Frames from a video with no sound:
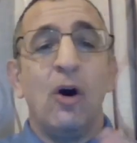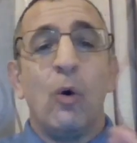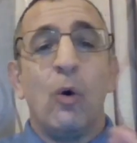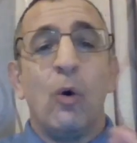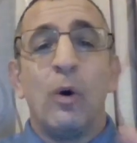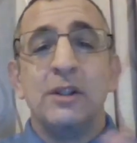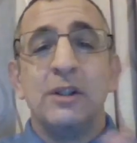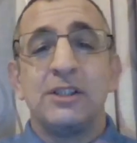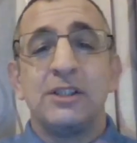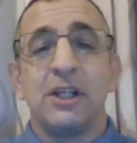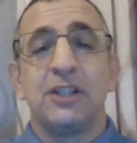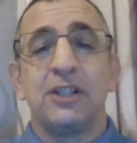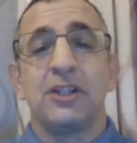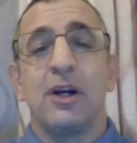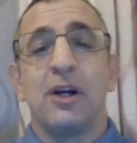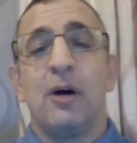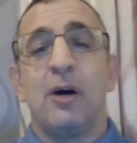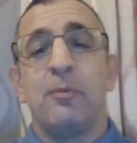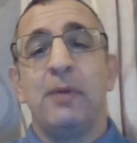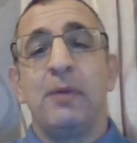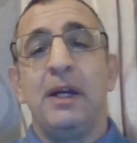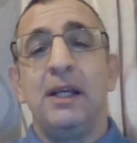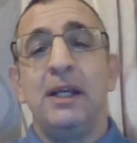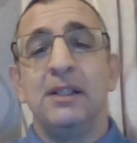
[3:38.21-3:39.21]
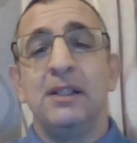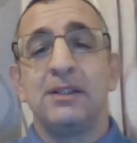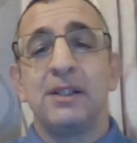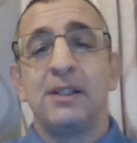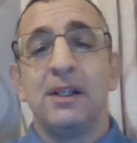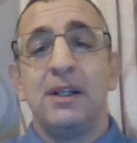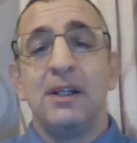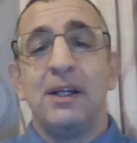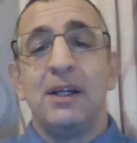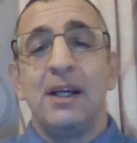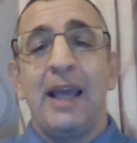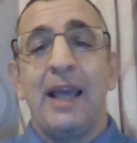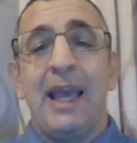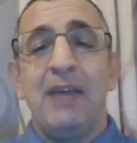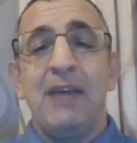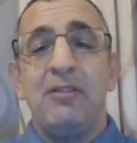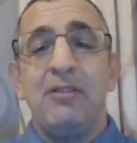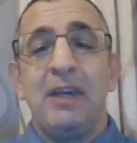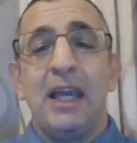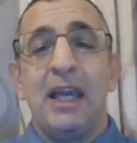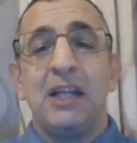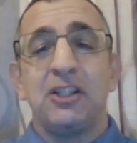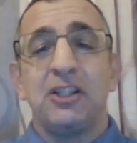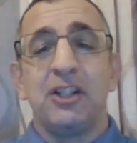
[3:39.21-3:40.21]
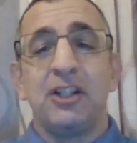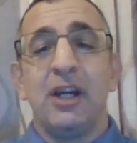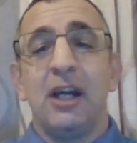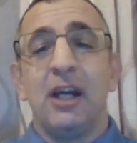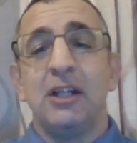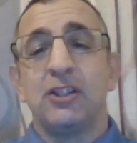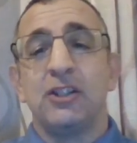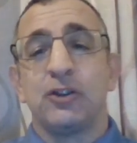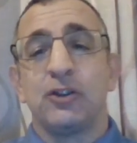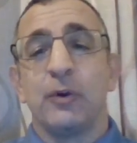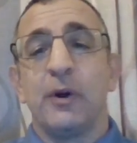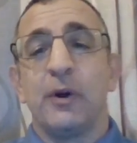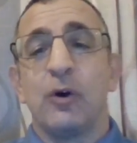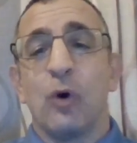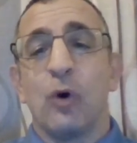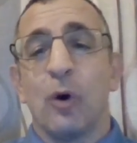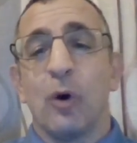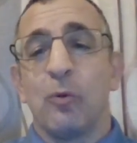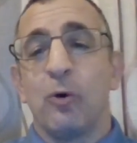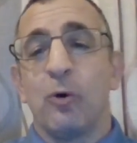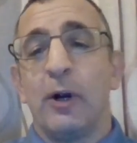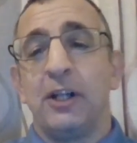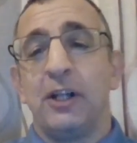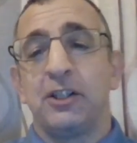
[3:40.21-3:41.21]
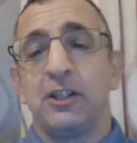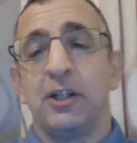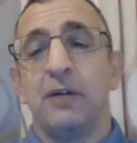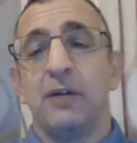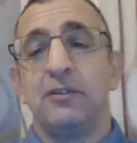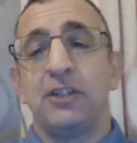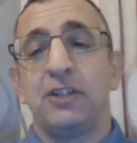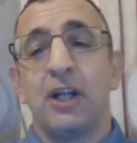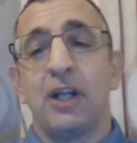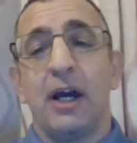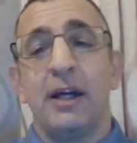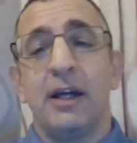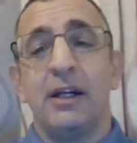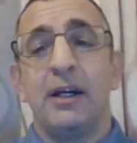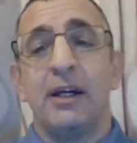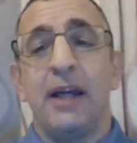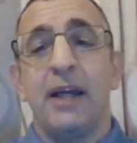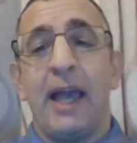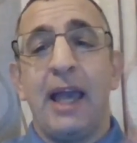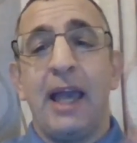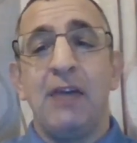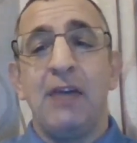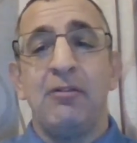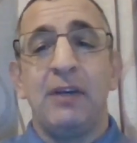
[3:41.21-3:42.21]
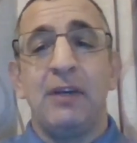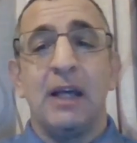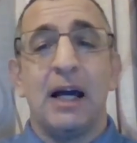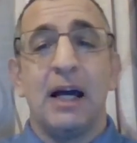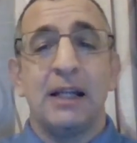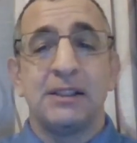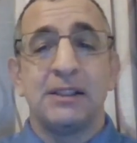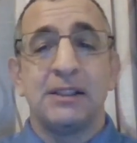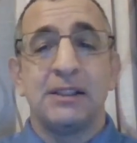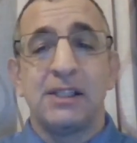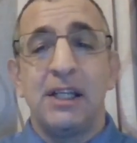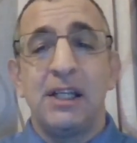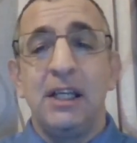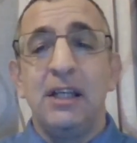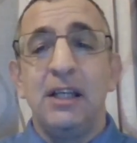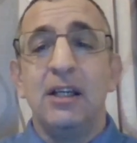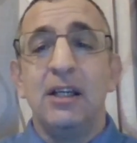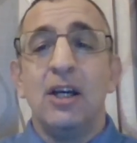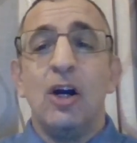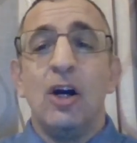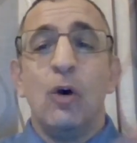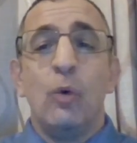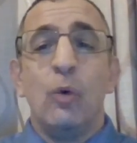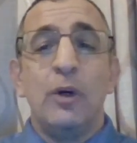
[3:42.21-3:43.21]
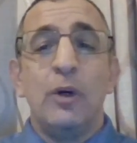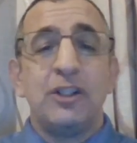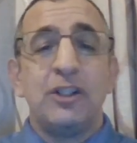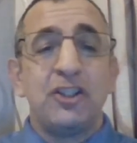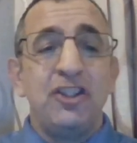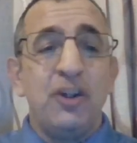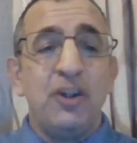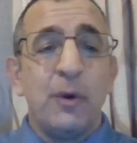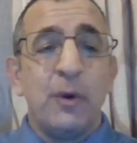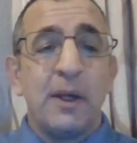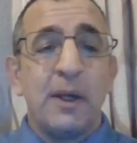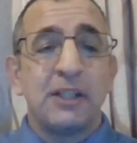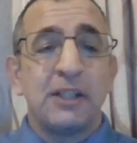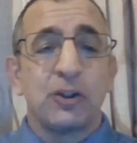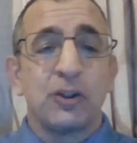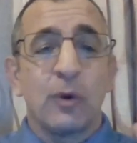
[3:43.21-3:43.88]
One such company is Aviation Industry Corporation of China, AVIC, which U.S.